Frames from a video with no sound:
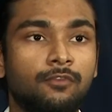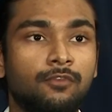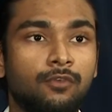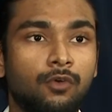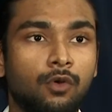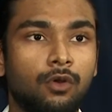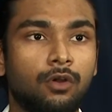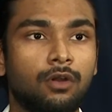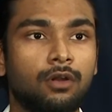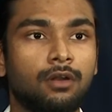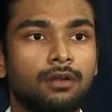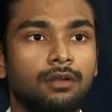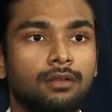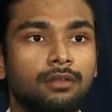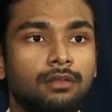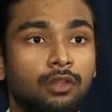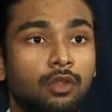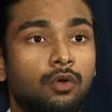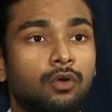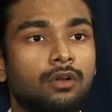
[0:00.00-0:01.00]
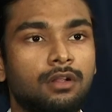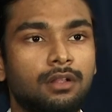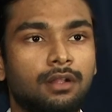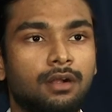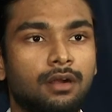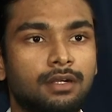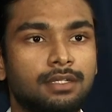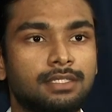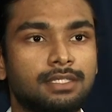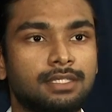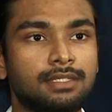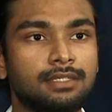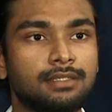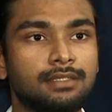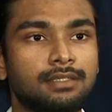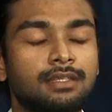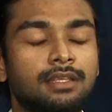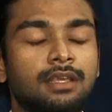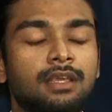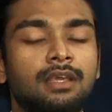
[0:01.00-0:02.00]
for local
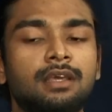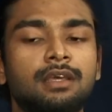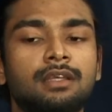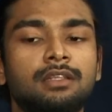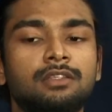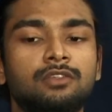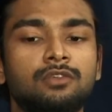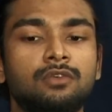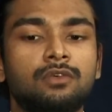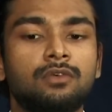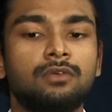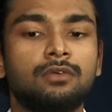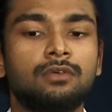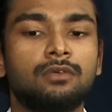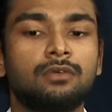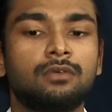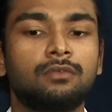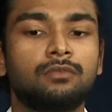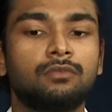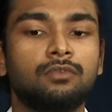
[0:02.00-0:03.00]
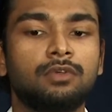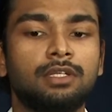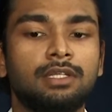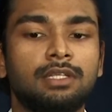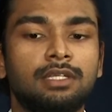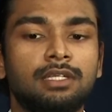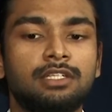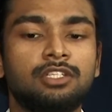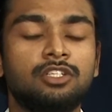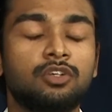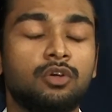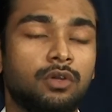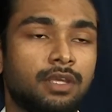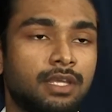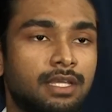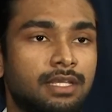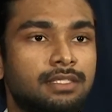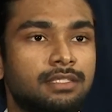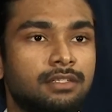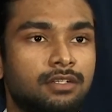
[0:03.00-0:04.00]
artists to really
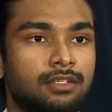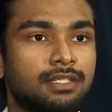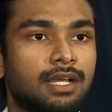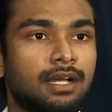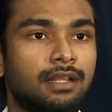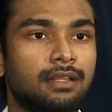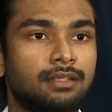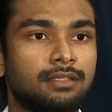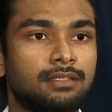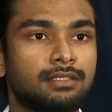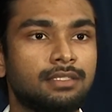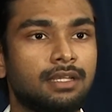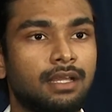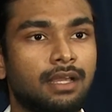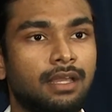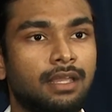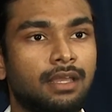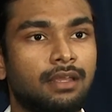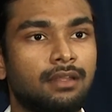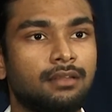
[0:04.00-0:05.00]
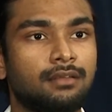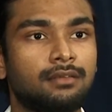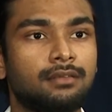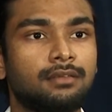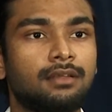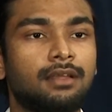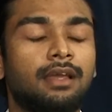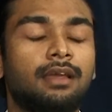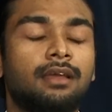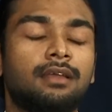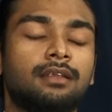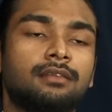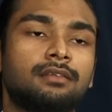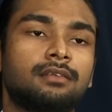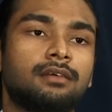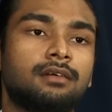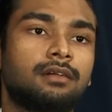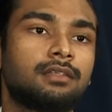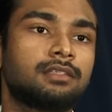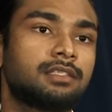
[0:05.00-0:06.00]
showcase their talent in Guyana and
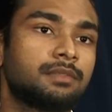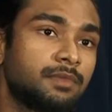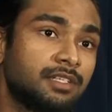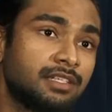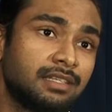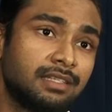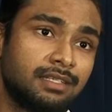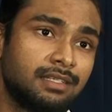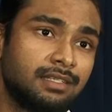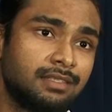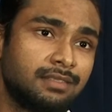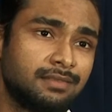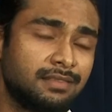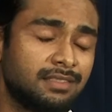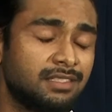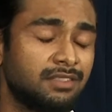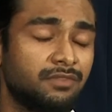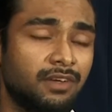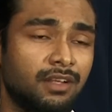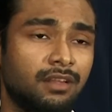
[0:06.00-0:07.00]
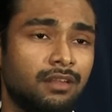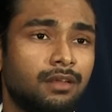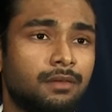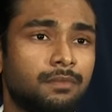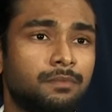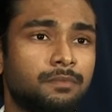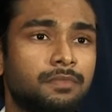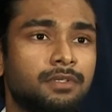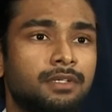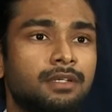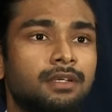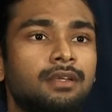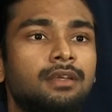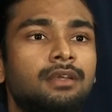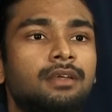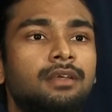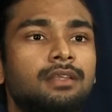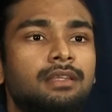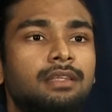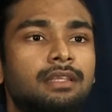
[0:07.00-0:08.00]
ultimately develop
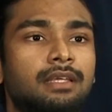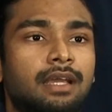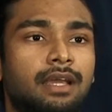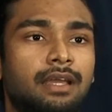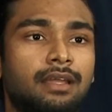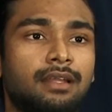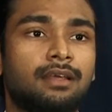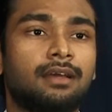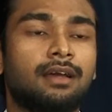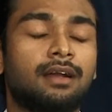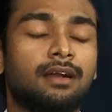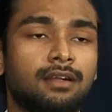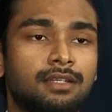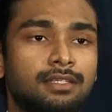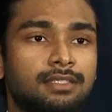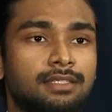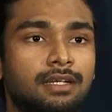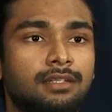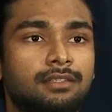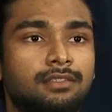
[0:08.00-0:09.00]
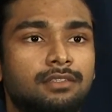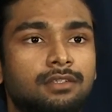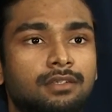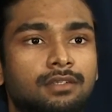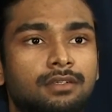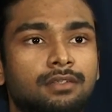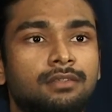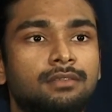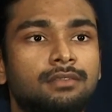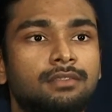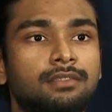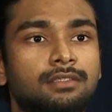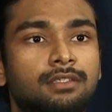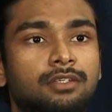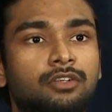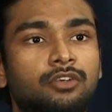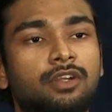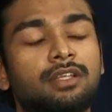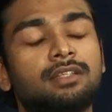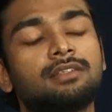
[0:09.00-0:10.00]
the Guyana art sector to
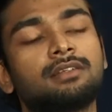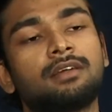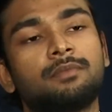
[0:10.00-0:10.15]
create a